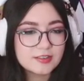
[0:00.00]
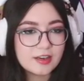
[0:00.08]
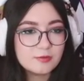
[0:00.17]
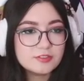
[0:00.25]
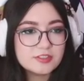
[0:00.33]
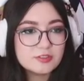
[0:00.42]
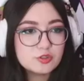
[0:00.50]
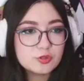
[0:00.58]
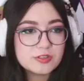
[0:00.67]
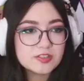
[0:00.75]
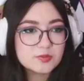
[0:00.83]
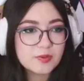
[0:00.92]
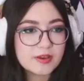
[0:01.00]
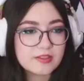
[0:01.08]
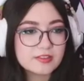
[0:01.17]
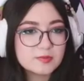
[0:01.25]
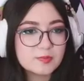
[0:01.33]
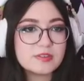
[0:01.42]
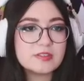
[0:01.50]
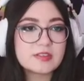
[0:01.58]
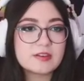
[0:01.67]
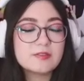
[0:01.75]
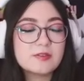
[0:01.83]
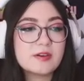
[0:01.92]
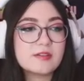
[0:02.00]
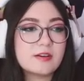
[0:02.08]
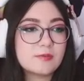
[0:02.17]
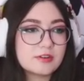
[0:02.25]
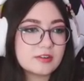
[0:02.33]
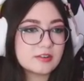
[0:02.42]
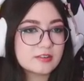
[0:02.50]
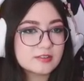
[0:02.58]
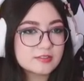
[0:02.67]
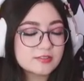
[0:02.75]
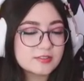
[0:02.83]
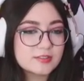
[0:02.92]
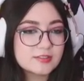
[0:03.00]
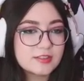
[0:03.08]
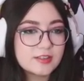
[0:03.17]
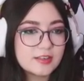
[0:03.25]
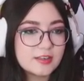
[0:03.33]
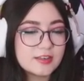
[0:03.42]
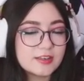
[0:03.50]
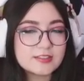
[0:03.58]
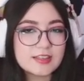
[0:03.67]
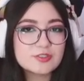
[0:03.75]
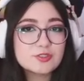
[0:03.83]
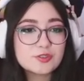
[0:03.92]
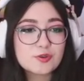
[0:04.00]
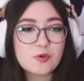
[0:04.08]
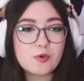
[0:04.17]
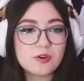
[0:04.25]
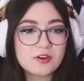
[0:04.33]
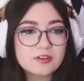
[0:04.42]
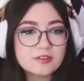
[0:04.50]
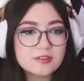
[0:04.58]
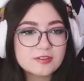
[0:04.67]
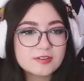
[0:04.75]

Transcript: I was intrigued by this piece. I don't know how that works. Is that just a corner?